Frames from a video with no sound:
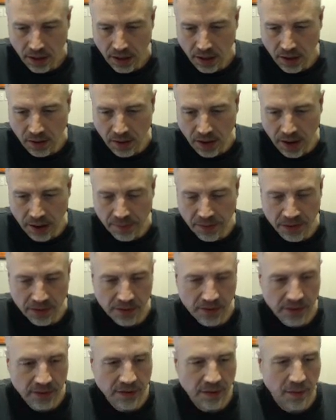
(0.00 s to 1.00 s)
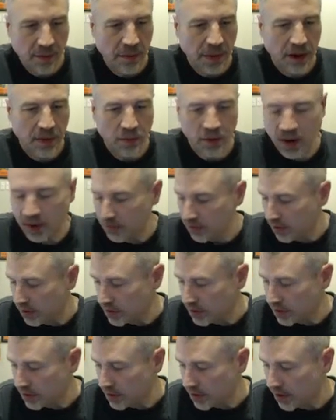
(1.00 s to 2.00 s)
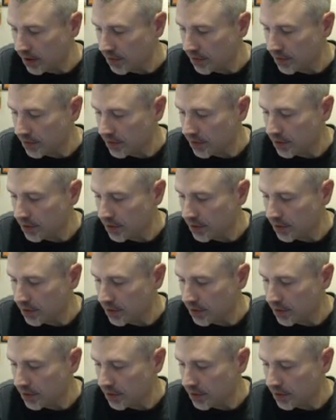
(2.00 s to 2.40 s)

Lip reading: Grab this as some of my reference stuff.